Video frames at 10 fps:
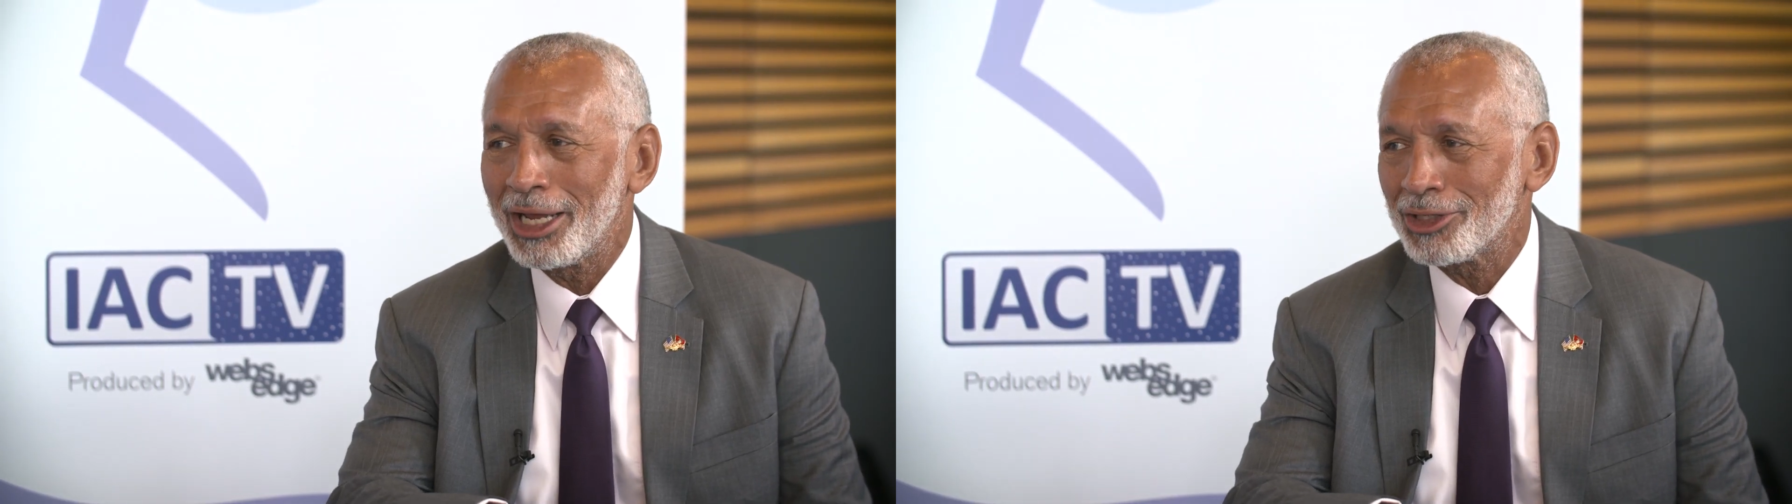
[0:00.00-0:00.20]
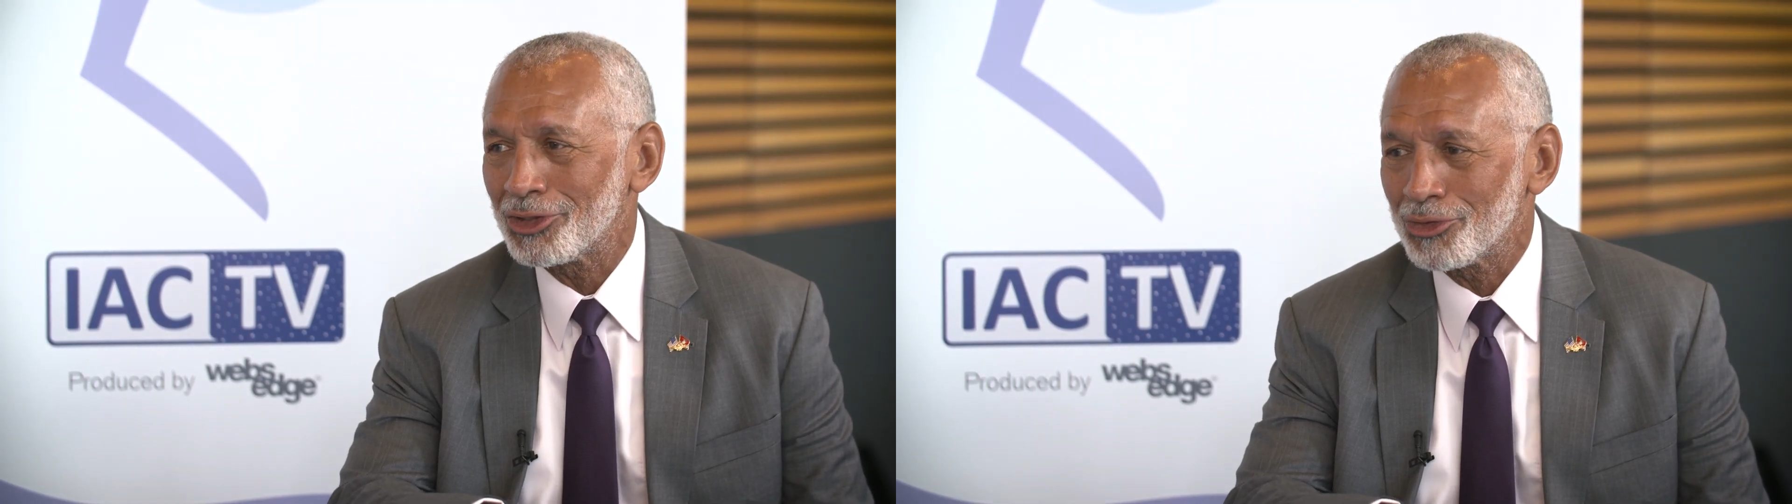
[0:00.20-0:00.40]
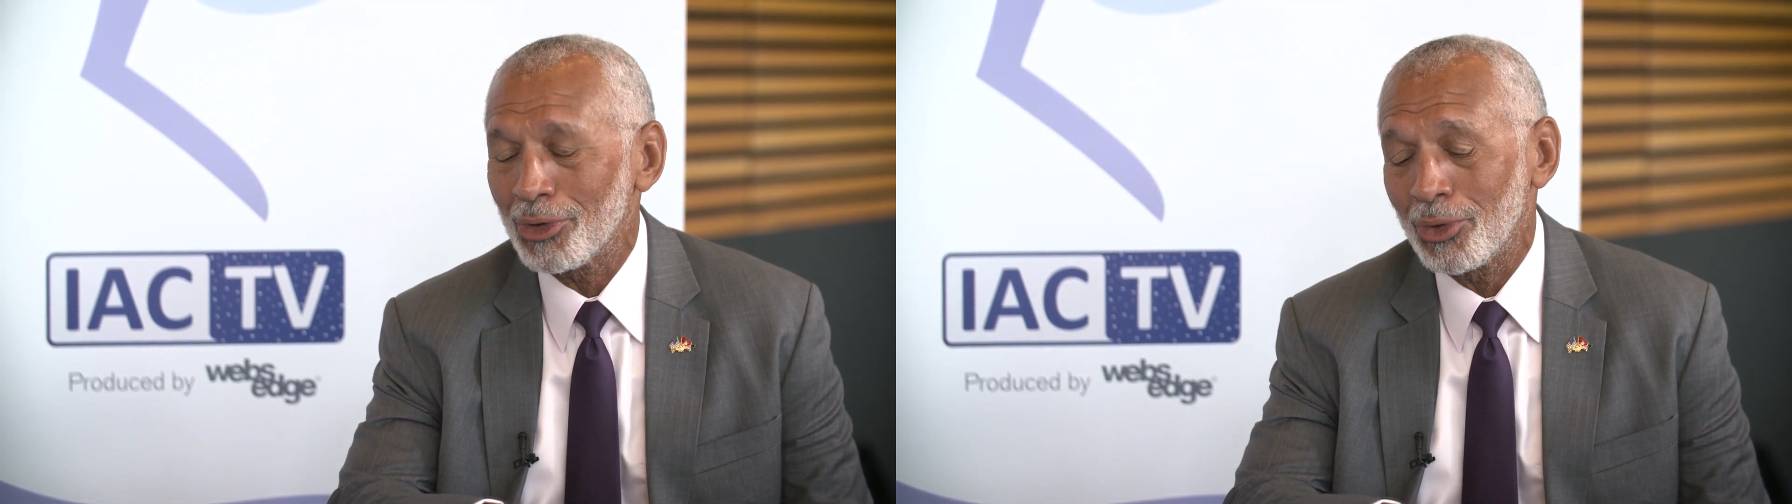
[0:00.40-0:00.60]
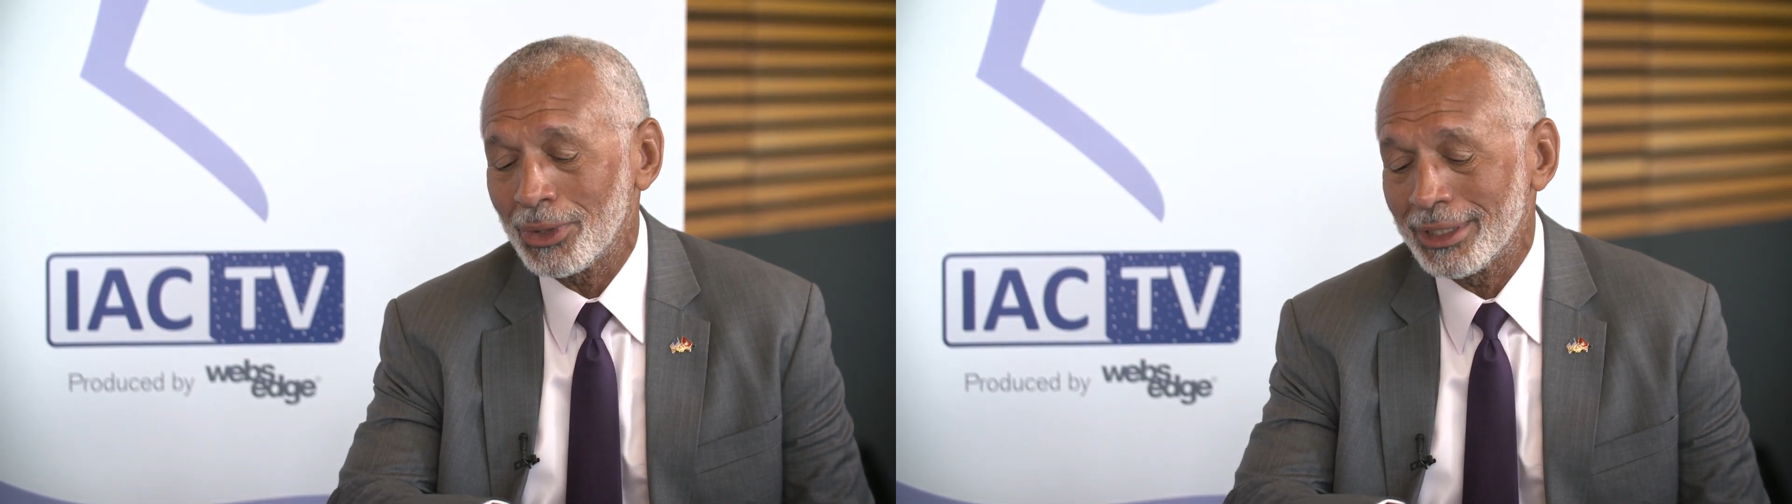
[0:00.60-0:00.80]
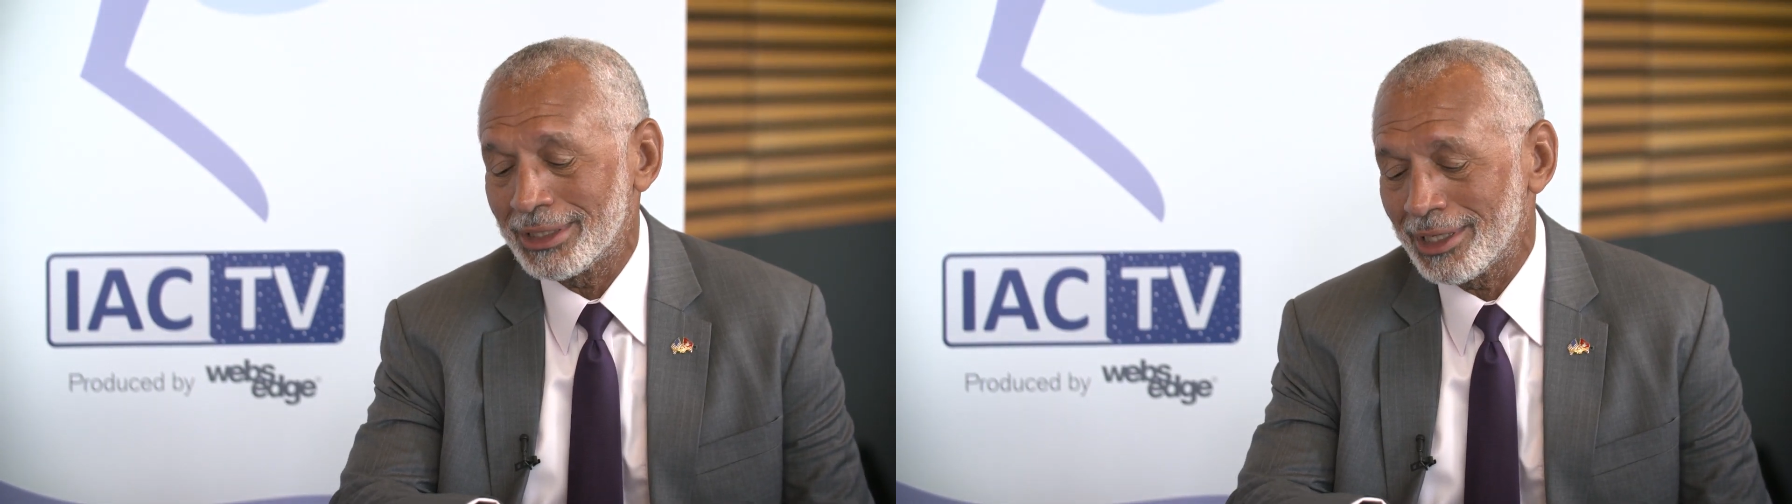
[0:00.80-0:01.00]
NASA's
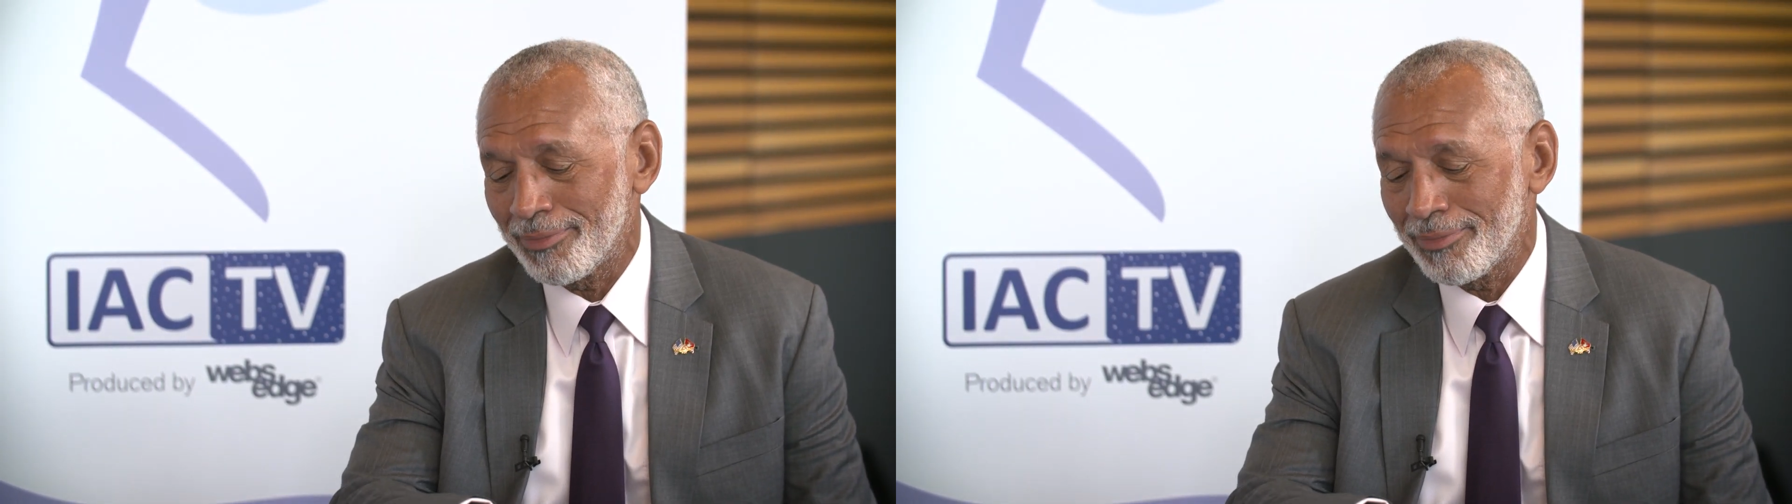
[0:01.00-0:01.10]
role is